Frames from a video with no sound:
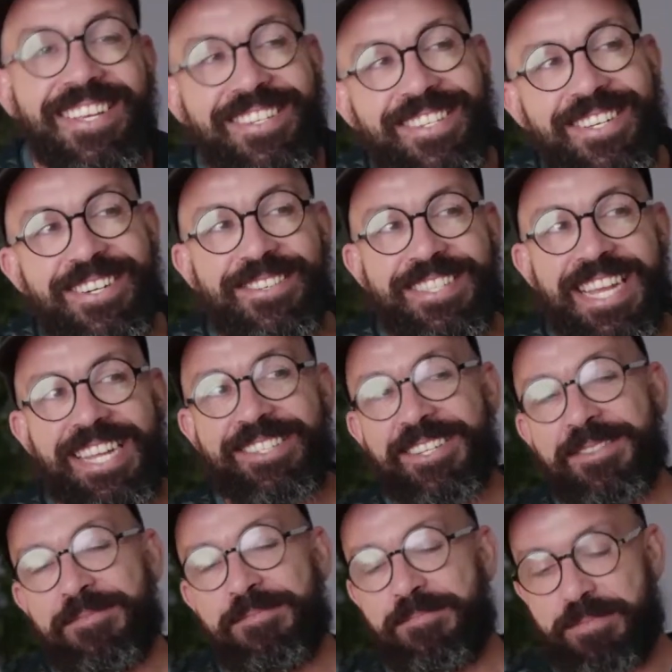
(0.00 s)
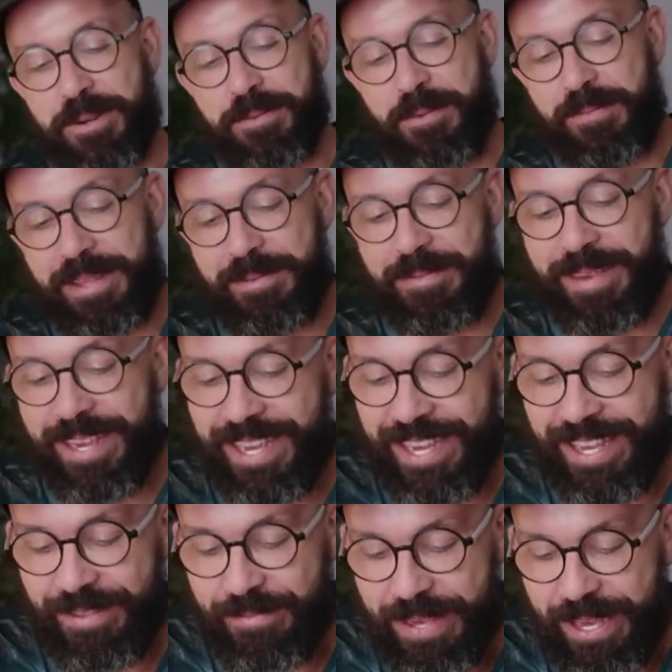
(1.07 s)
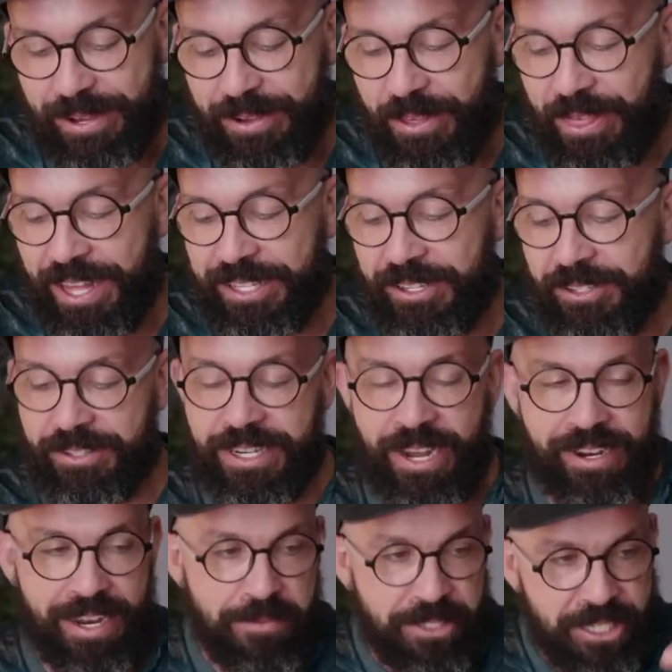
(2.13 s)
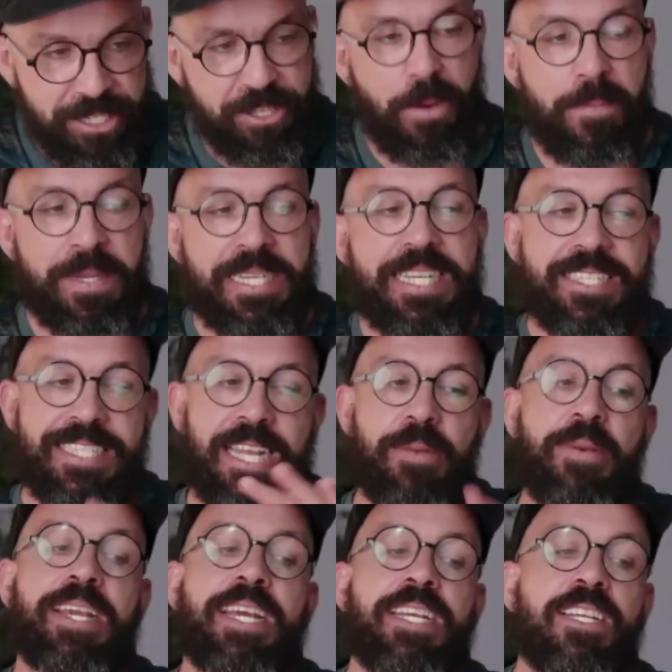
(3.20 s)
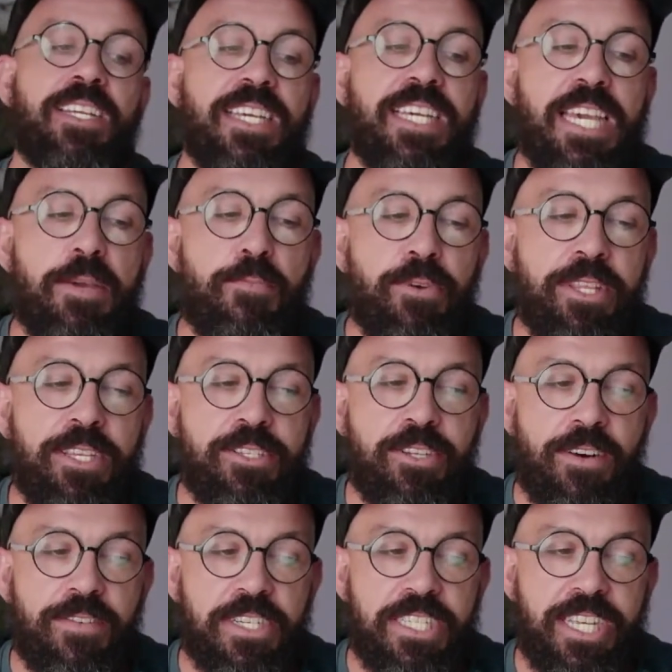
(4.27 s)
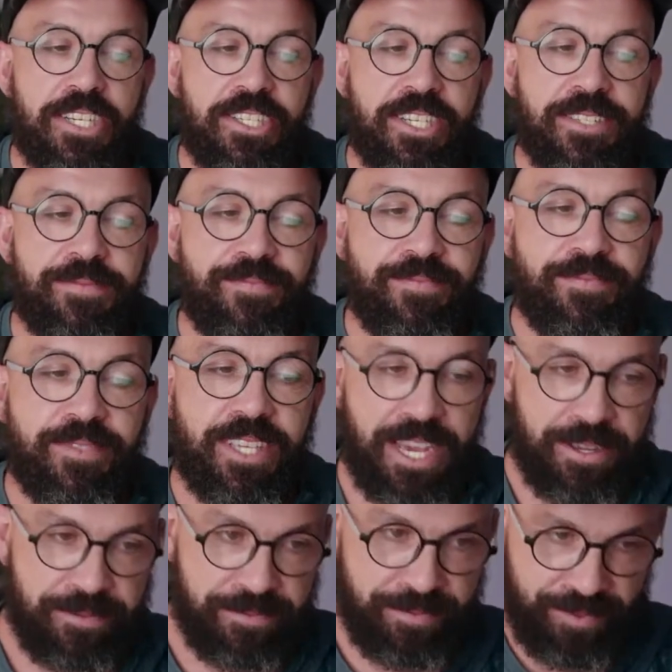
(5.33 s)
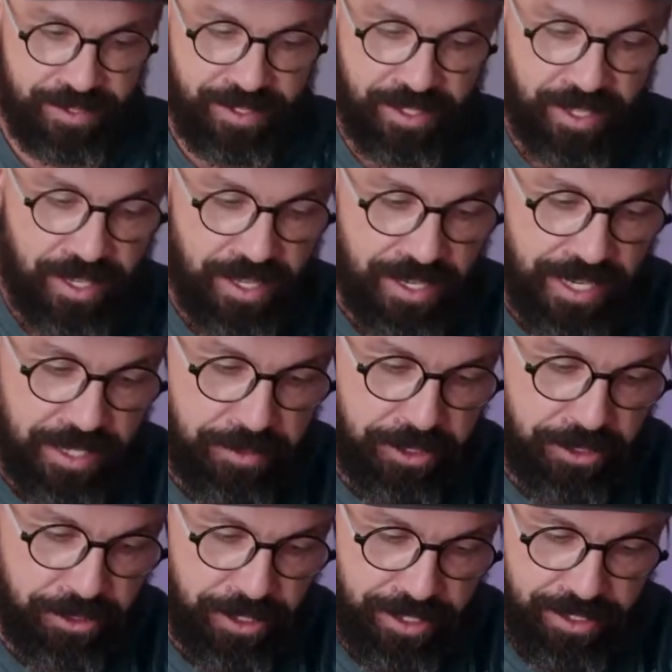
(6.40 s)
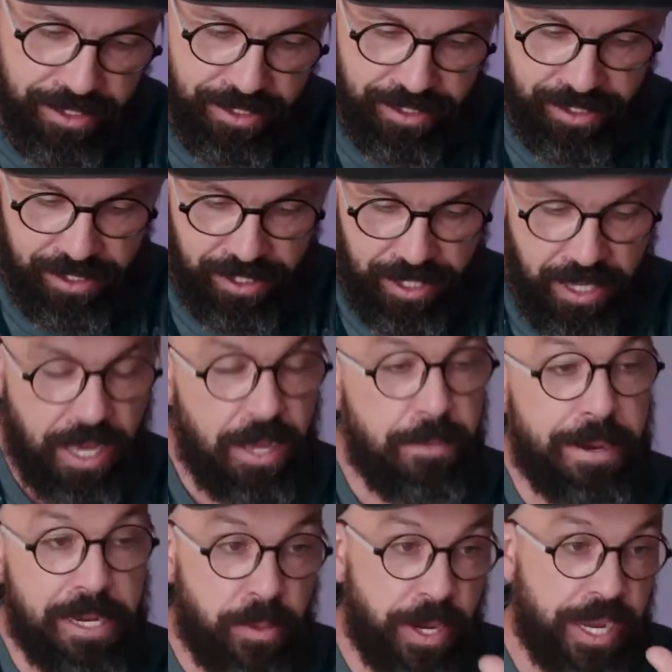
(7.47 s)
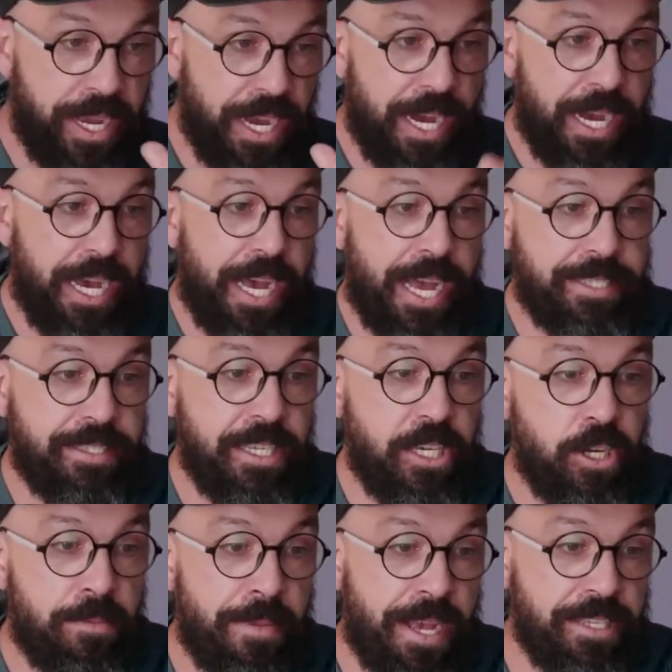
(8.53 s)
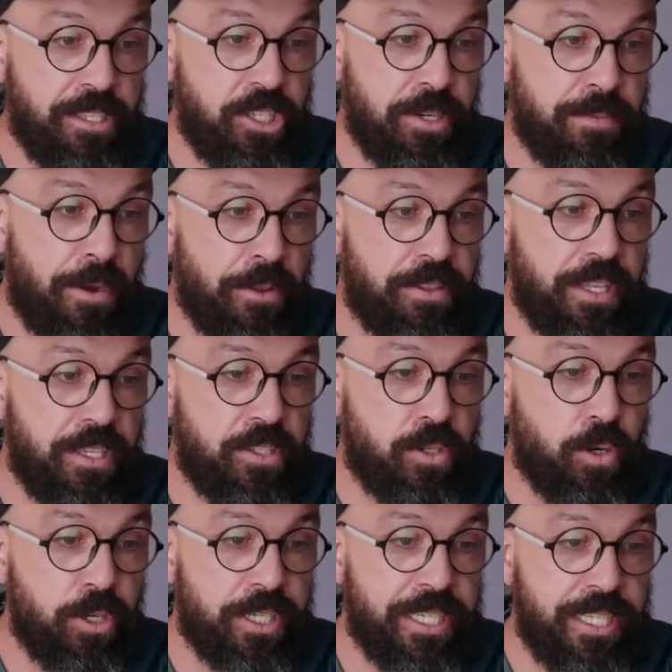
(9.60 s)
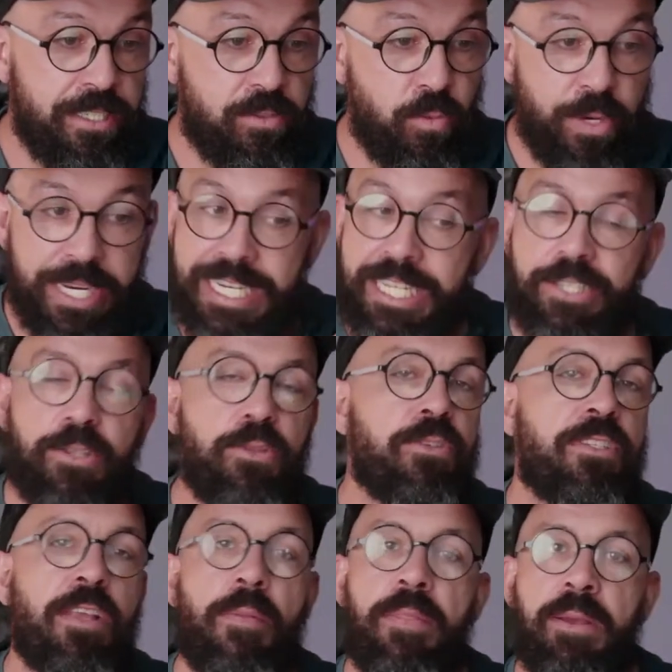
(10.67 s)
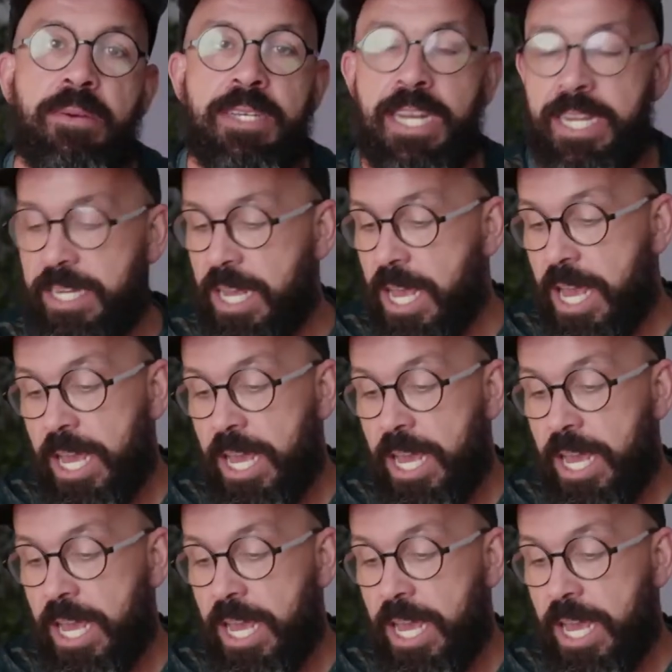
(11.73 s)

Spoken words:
So that could probably be a good thing to do. Now let me just open this and then we can keep with this conversation. Okay, let me do this. By the way, I see your message about Discord, Gills. We need to do something with that.